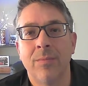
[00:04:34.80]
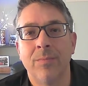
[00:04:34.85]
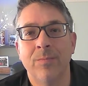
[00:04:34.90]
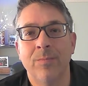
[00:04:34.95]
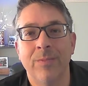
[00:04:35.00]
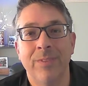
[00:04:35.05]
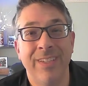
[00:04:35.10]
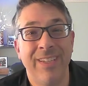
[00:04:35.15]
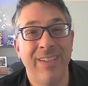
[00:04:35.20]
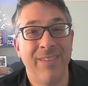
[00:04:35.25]

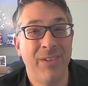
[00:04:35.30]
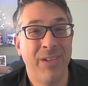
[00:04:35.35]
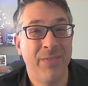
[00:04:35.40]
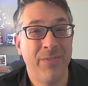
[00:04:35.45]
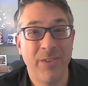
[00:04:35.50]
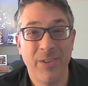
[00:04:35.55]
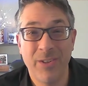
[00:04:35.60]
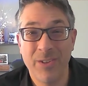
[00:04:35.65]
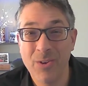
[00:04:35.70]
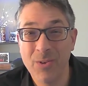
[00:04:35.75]
even if
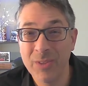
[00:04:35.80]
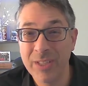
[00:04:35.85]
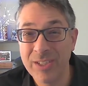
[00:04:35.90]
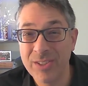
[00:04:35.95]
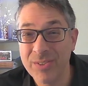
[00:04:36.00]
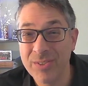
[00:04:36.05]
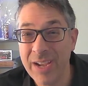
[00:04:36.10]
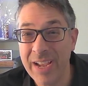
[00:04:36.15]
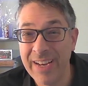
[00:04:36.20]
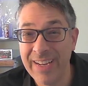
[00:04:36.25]
you're only
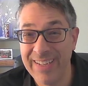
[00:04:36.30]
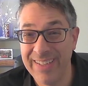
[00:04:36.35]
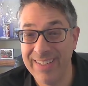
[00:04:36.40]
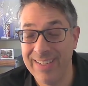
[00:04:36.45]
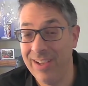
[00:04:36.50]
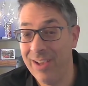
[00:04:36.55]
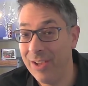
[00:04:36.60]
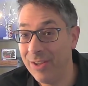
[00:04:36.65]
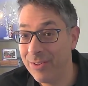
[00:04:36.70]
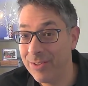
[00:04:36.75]
trading
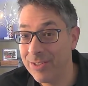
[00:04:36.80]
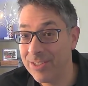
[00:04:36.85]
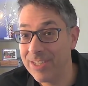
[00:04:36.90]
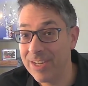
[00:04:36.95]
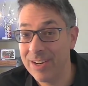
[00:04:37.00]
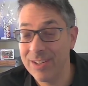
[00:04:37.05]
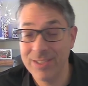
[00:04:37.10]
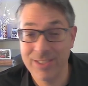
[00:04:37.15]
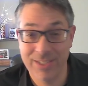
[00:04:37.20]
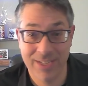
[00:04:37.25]
100
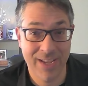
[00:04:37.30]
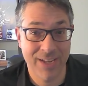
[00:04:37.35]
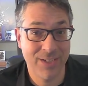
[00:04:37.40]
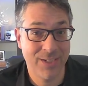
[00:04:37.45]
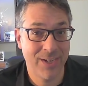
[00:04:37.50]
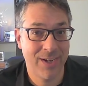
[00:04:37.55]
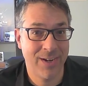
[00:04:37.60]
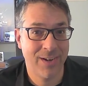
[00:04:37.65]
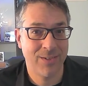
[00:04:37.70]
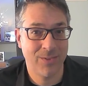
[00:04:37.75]
shares, 10
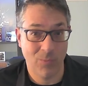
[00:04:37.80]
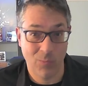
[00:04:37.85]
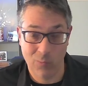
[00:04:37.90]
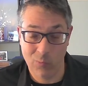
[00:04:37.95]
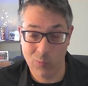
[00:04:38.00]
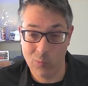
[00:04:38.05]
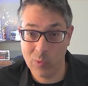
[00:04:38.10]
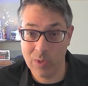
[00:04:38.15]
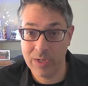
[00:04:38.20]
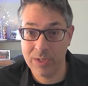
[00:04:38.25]
shares,
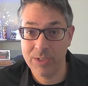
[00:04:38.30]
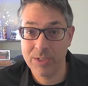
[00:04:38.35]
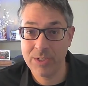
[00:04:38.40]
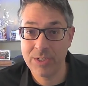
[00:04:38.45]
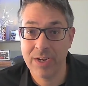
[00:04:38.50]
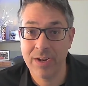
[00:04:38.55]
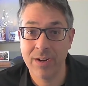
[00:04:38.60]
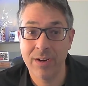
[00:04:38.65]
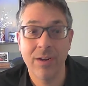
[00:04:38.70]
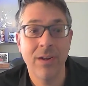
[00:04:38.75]
1
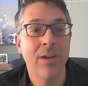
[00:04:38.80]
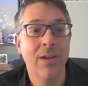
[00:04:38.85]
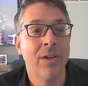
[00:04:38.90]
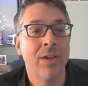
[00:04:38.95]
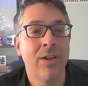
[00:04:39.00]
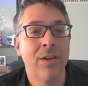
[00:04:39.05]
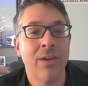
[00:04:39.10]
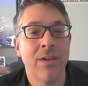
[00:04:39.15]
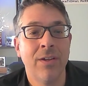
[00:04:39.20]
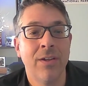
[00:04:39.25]
share,
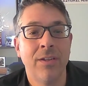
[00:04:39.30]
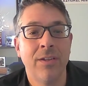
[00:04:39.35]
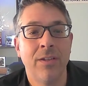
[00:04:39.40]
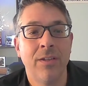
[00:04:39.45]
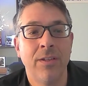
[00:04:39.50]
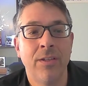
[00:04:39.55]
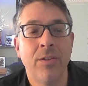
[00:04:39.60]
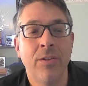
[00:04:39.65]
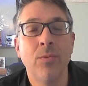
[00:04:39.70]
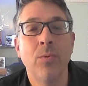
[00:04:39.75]

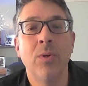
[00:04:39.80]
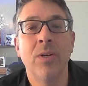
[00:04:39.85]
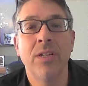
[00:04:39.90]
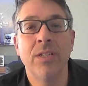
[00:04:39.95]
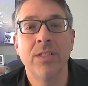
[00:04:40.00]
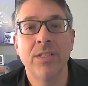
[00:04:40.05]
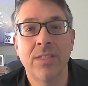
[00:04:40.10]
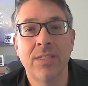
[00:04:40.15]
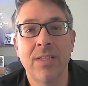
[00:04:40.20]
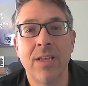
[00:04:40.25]
you want to
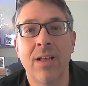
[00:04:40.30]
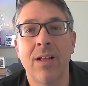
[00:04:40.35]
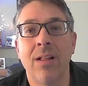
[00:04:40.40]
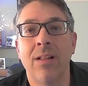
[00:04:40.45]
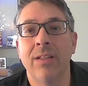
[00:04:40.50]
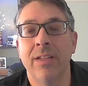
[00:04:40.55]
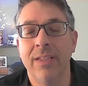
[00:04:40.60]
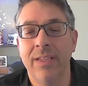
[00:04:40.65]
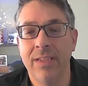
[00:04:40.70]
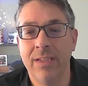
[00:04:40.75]

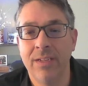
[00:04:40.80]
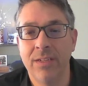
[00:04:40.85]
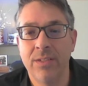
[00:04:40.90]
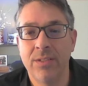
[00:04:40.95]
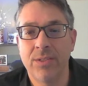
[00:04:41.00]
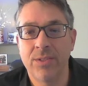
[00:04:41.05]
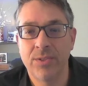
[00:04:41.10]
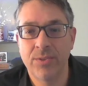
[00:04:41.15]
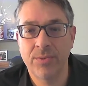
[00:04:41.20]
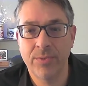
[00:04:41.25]
sell into
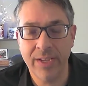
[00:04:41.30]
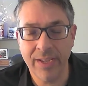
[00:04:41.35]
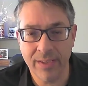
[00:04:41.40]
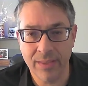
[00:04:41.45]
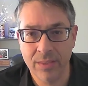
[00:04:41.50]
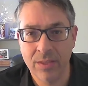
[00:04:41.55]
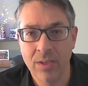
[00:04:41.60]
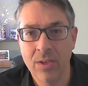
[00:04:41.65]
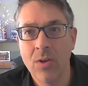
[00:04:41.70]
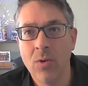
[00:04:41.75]
strength.
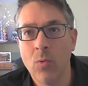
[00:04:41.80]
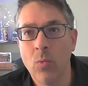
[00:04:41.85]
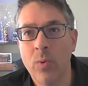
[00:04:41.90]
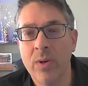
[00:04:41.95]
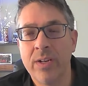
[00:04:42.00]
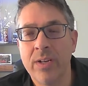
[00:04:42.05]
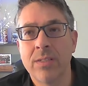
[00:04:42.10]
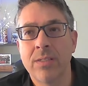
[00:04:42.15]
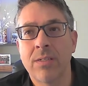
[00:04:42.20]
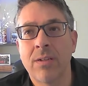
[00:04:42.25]
When
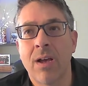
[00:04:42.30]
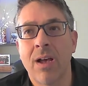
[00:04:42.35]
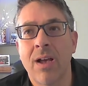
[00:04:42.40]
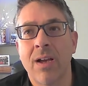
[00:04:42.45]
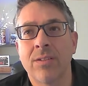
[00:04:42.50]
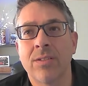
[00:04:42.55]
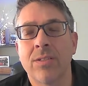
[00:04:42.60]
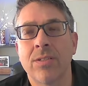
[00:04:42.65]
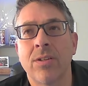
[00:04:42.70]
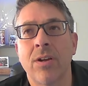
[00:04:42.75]
a stock
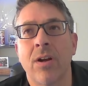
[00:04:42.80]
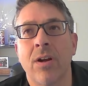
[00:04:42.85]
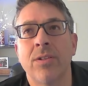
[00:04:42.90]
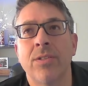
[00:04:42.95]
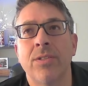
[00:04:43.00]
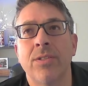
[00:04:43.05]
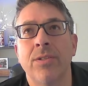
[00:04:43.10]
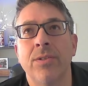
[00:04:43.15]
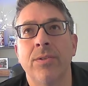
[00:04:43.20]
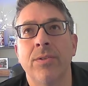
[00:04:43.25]
starts
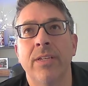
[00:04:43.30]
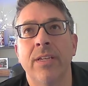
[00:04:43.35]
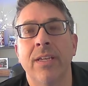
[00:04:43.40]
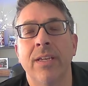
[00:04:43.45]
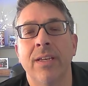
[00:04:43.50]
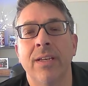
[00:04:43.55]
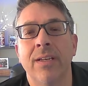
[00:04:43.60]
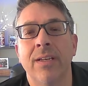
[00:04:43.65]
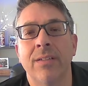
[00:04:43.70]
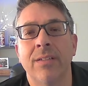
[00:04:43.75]
to
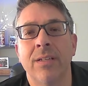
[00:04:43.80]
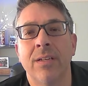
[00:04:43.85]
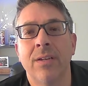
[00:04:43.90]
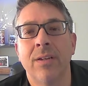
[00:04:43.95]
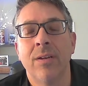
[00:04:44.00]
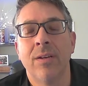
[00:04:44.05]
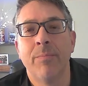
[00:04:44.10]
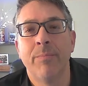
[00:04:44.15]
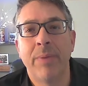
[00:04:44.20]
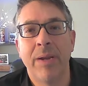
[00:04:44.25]
get
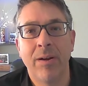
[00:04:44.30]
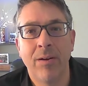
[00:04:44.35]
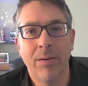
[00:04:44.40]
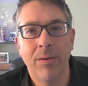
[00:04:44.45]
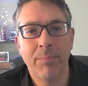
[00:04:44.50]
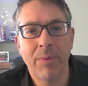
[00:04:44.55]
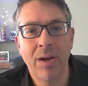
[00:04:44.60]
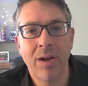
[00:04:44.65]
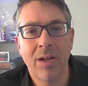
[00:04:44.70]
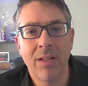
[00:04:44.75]

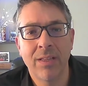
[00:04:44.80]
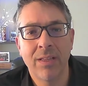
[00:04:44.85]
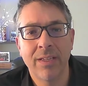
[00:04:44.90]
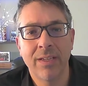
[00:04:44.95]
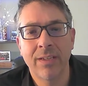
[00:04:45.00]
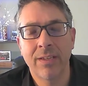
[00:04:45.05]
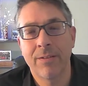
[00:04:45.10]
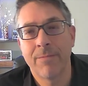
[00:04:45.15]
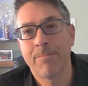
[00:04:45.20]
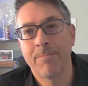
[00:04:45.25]

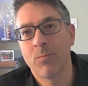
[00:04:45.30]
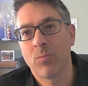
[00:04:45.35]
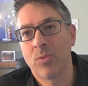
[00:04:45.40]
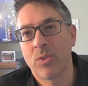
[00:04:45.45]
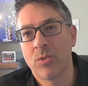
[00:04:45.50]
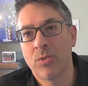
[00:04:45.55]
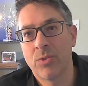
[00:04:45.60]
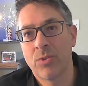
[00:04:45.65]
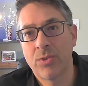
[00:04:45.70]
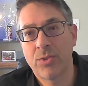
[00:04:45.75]
parabolic,
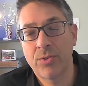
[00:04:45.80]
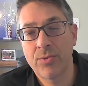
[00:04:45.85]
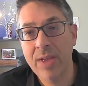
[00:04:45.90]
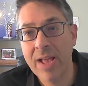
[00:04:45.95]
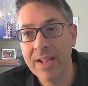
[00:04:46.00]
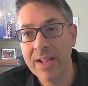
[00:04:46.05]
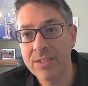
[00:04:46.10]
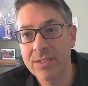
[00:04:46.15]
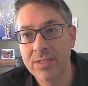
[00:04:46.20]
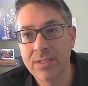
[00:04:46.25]

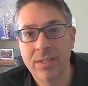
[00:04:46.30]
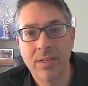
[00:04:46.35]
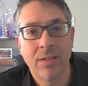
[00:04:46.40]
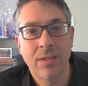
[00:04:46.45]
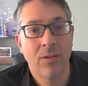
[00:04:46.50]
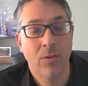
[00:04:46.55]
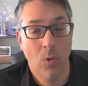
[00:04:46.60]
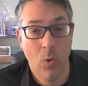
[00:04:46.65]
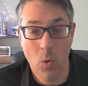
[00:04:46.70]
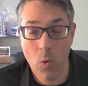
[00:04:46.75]
stretched,
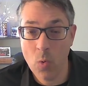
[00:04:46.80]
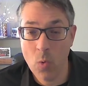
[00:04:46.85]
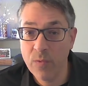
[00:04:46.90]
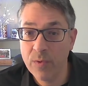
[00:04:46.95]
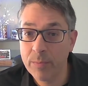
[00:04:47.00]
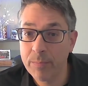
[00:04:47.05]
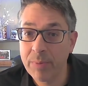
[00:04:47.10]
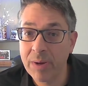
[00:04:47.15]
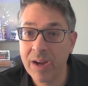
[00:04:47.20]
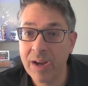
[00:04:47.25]

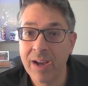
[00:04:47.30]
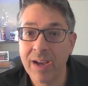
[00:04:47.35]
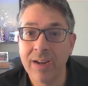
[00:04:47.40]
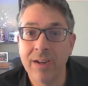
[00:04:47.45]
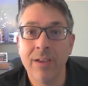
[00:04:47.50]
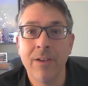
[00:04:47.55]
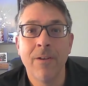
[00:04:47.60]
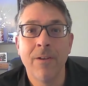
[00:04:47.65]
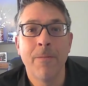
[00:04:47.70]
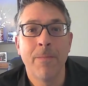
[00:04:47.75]
overbought,
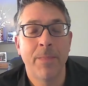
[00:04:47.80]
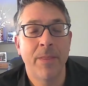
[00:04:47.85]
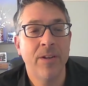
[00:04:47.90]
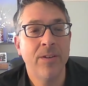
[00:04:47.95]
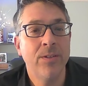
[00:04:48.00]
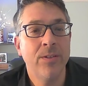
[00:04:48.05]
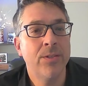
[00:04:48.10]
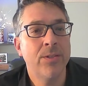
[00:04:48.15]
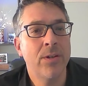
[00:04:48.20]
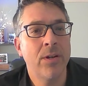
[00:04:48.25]
then
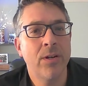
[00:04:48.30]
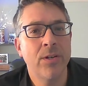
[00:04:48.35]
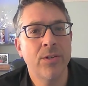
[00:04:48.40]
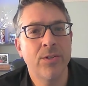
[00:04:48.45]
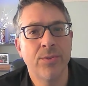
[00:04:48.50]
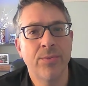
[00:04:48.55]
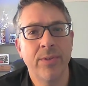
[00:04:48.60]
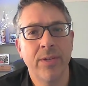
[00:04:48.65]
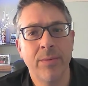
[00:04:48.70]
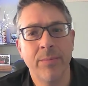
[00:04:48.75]
you start
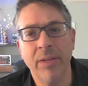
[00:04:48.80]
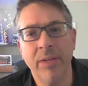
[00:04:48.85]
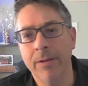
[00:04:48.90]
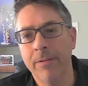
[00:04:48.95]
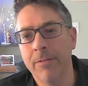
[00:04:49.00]
trimming.